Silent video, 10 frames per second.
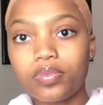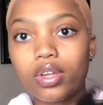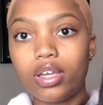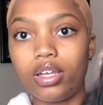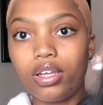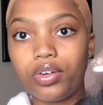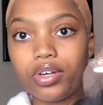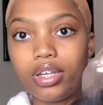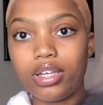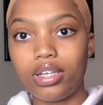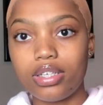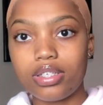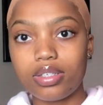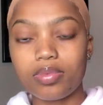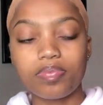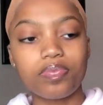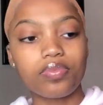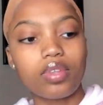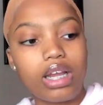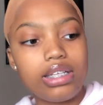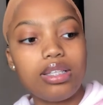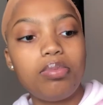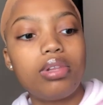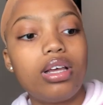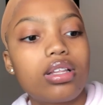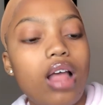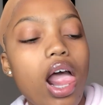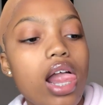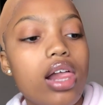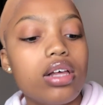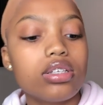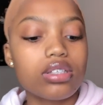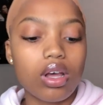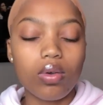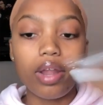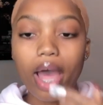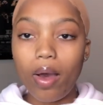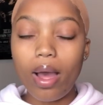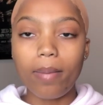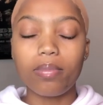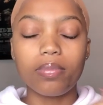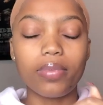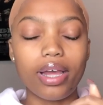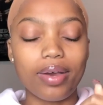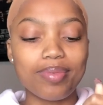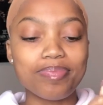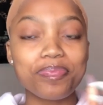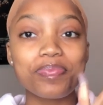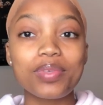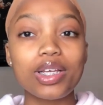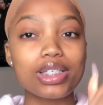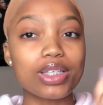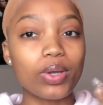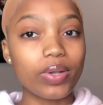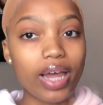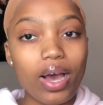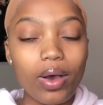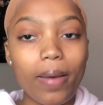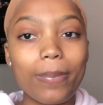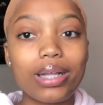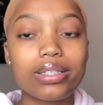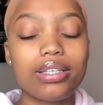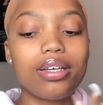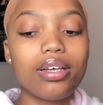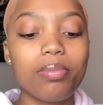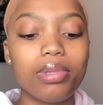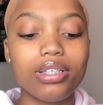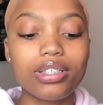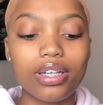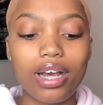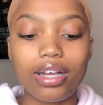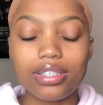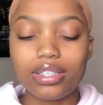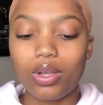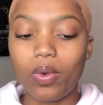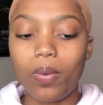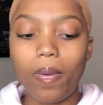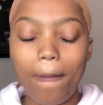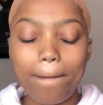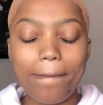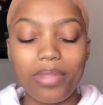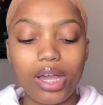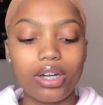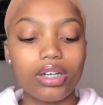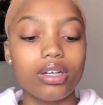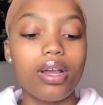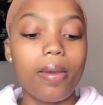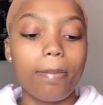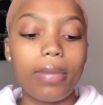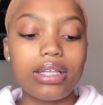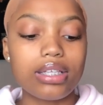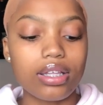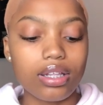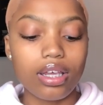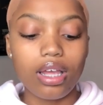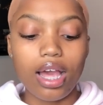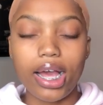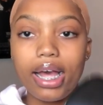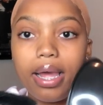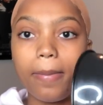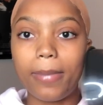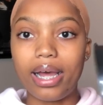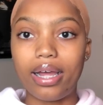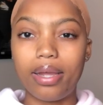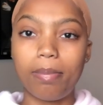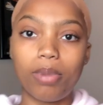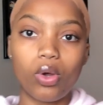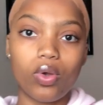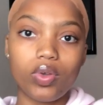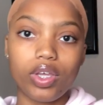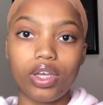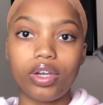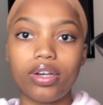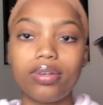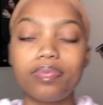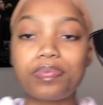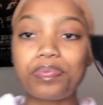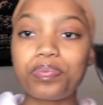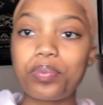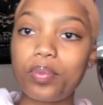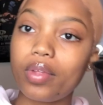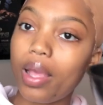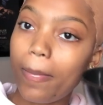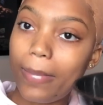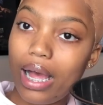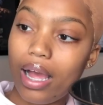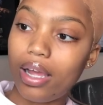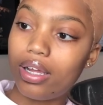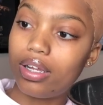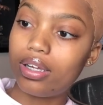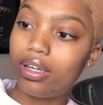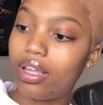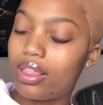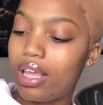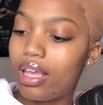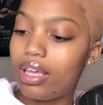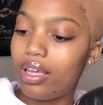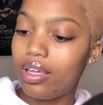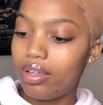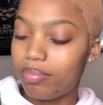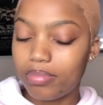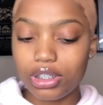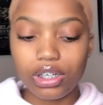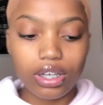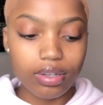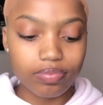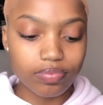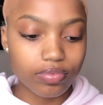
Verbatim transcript: And here it is. Nicely plucked. So now I'm... Ow. So now I'm about to bleach the knots, so that hurt. Basically, I got my bowl here, my thingy majiggy,